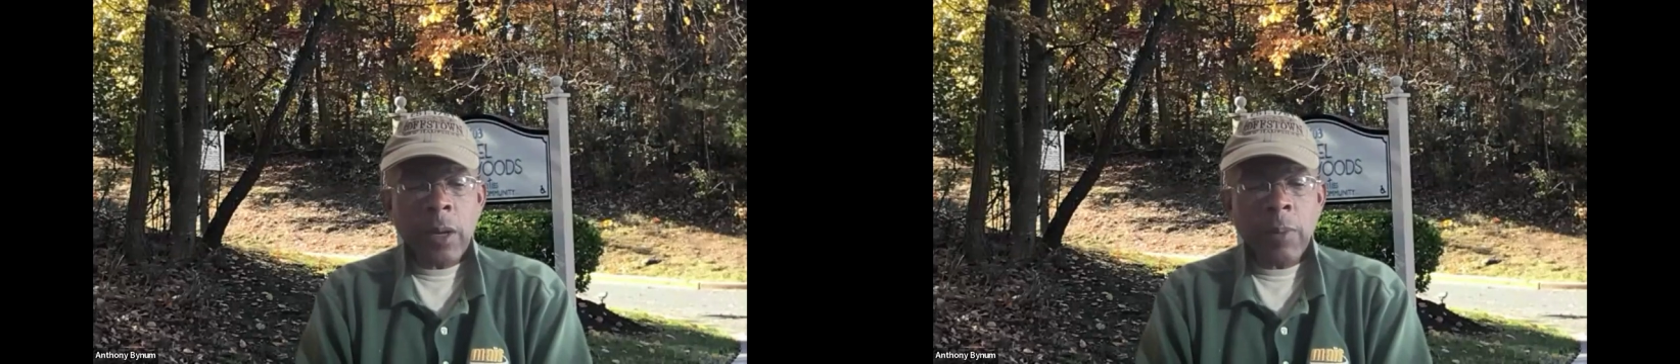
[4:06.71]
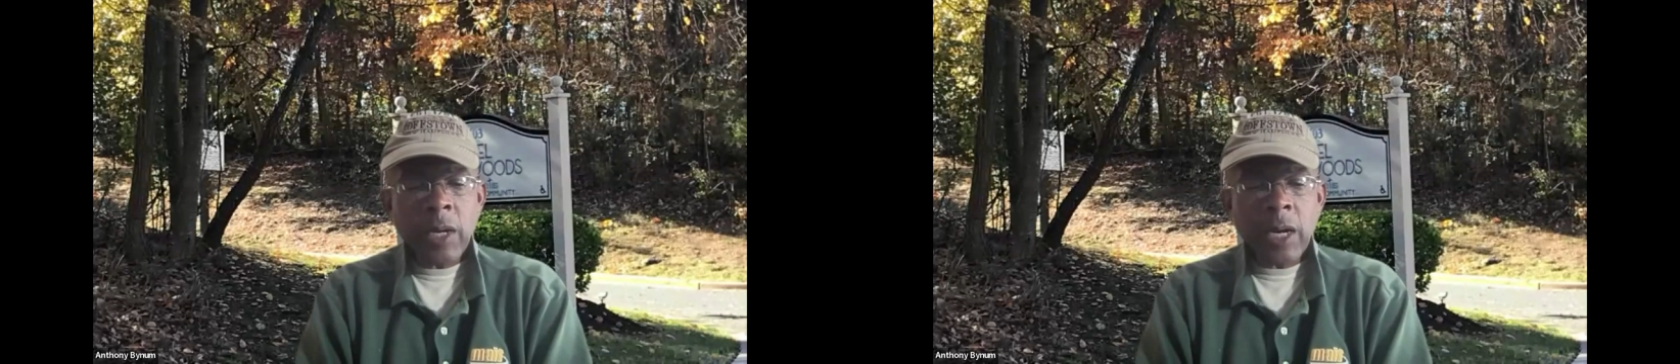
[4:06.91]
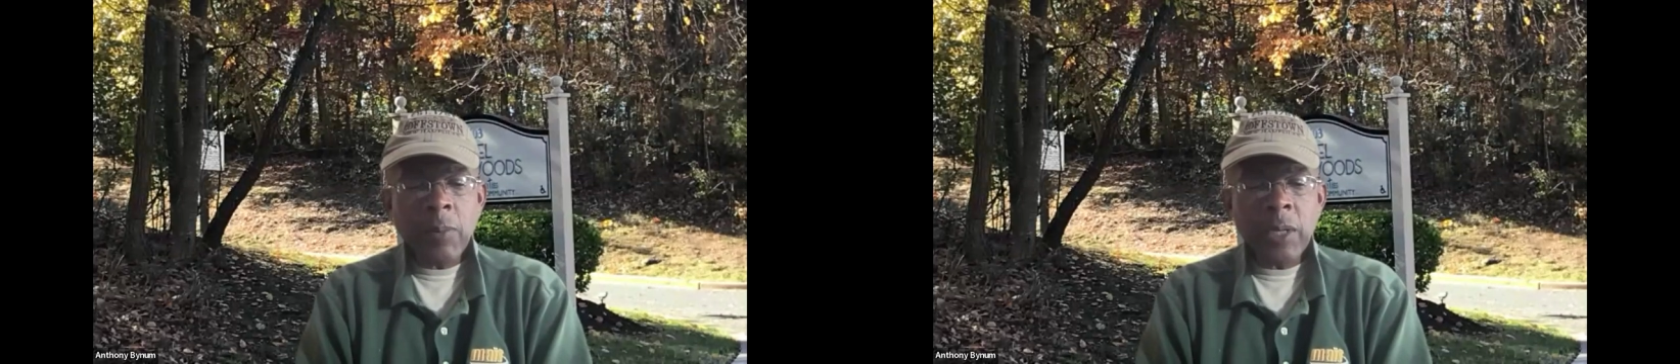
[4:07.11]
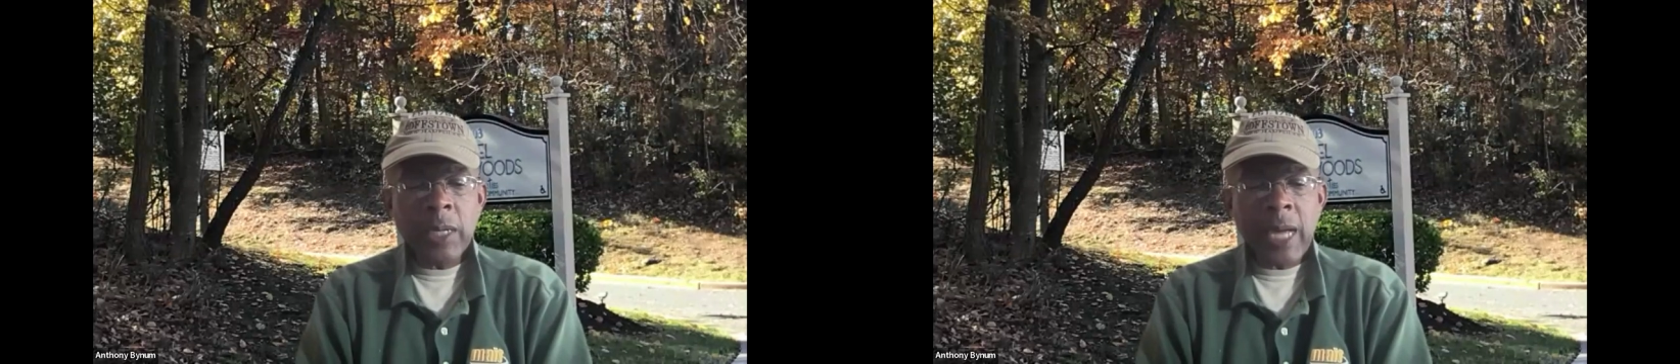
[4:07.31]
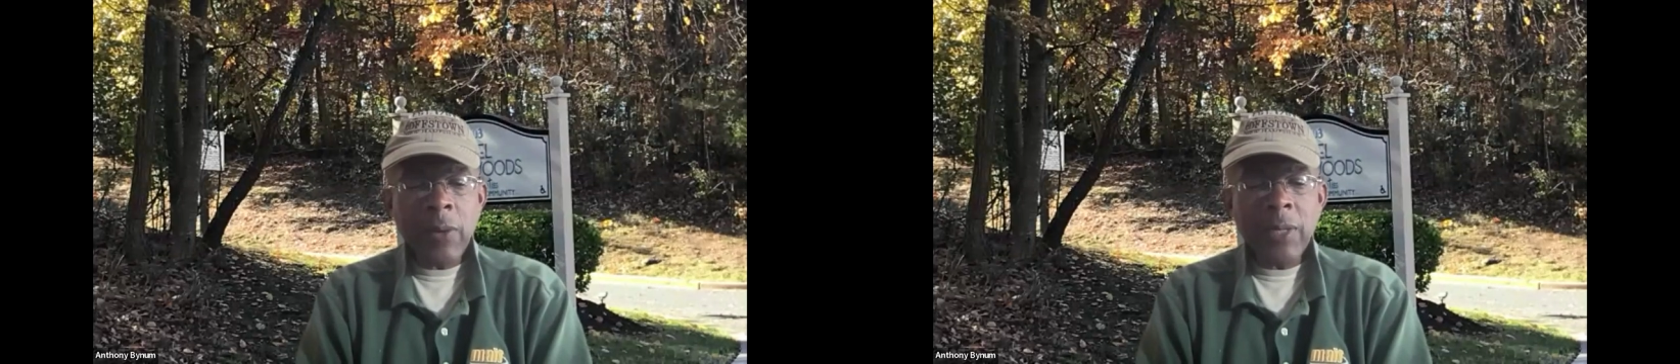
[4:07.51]
Montgomery
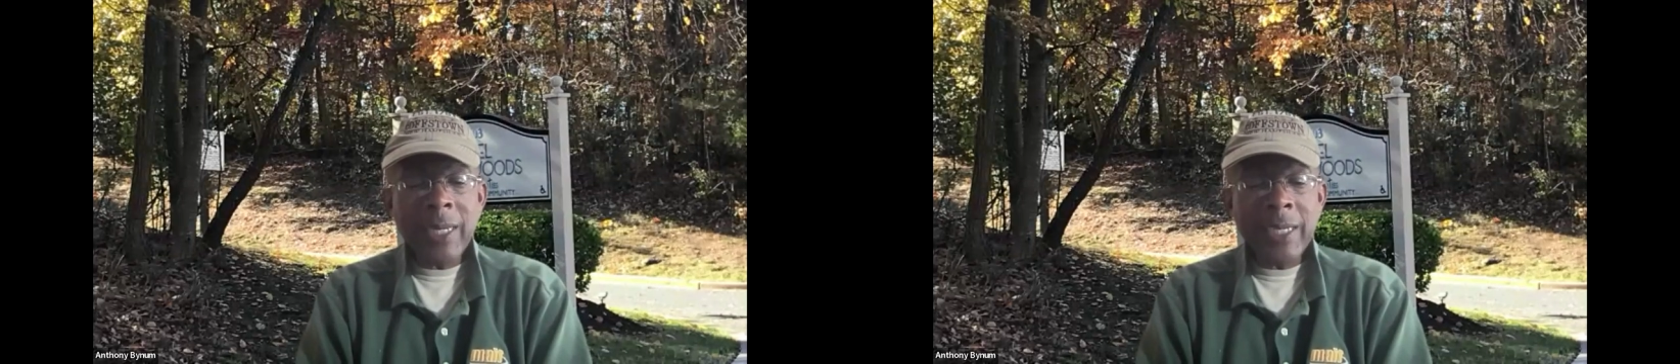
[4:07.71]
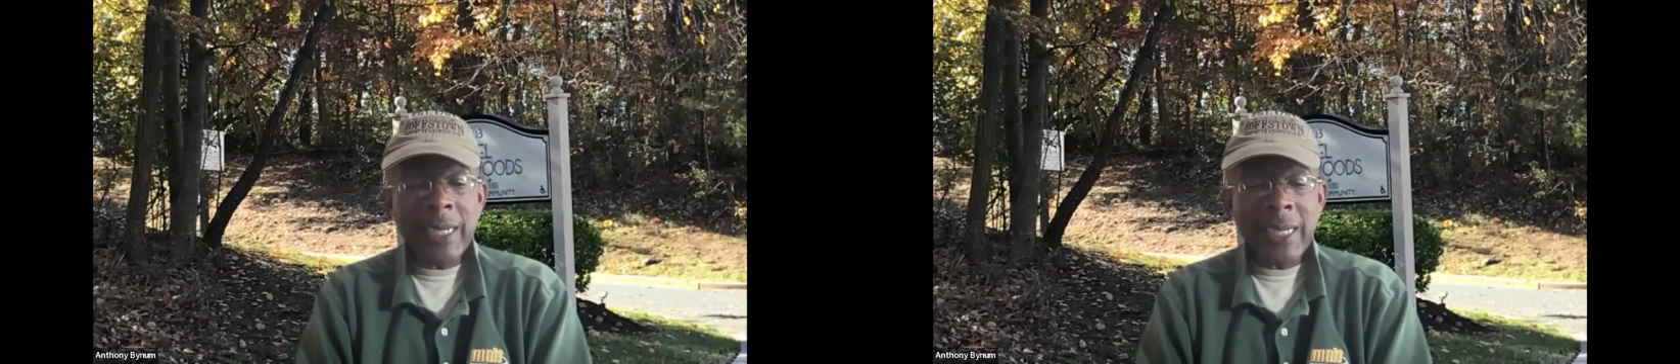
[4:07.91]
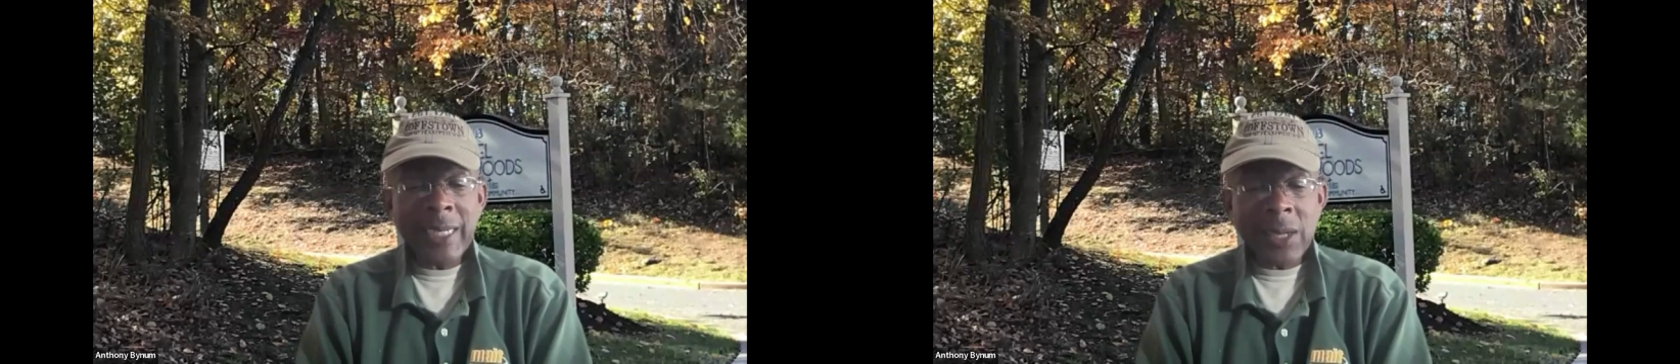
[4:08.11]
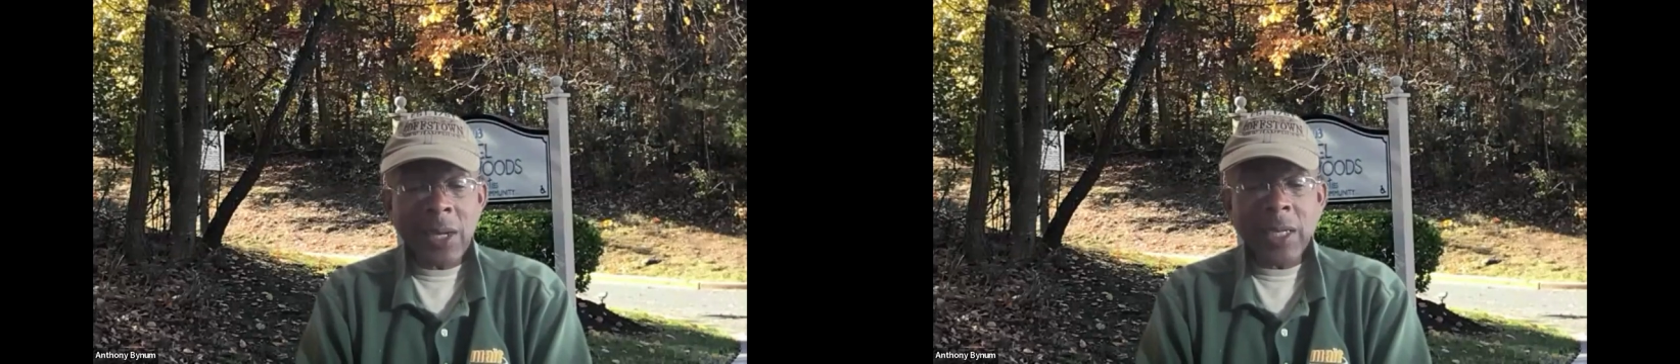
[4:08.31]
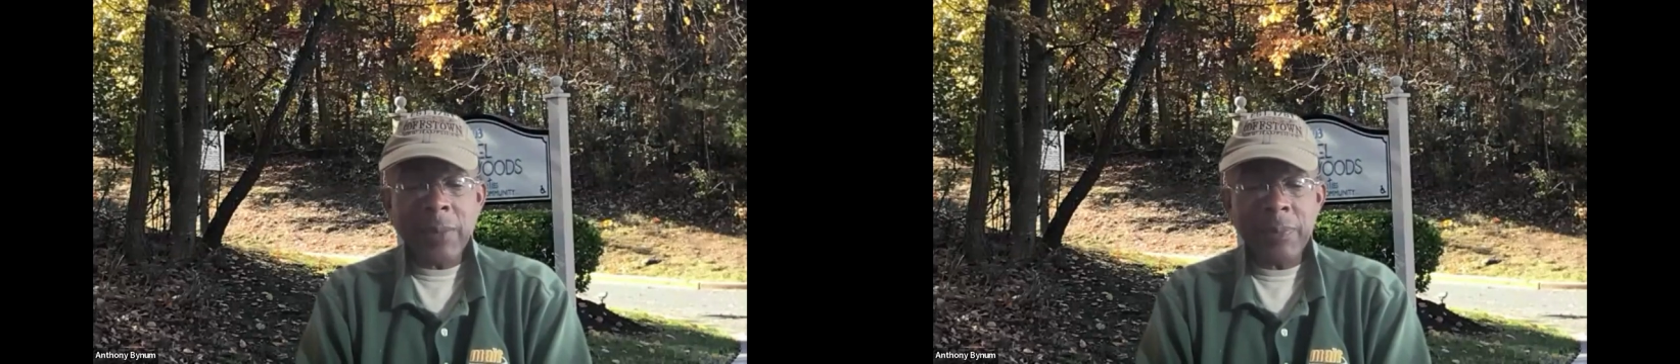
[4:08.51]
County,
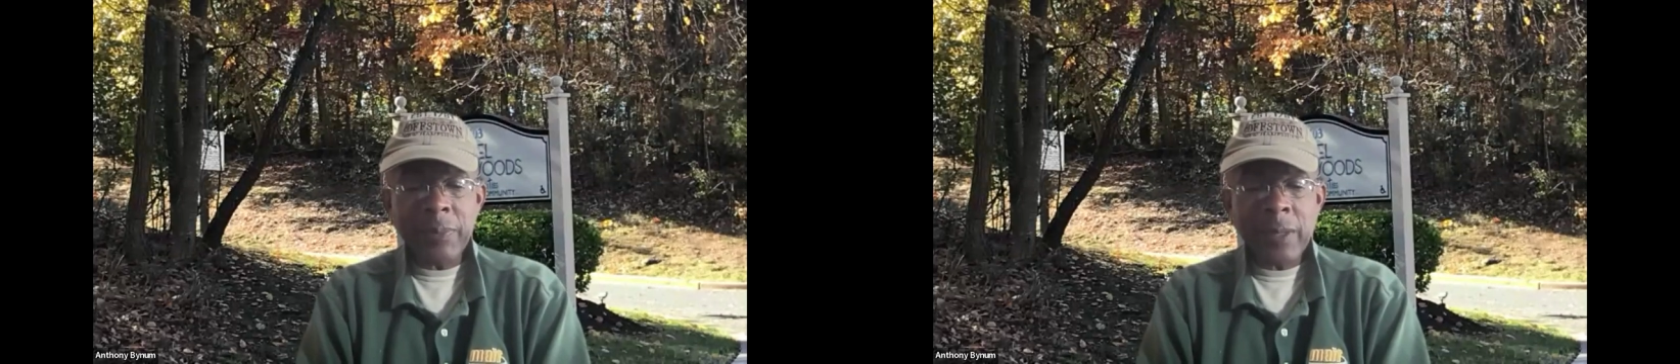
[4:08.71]
Kentucky.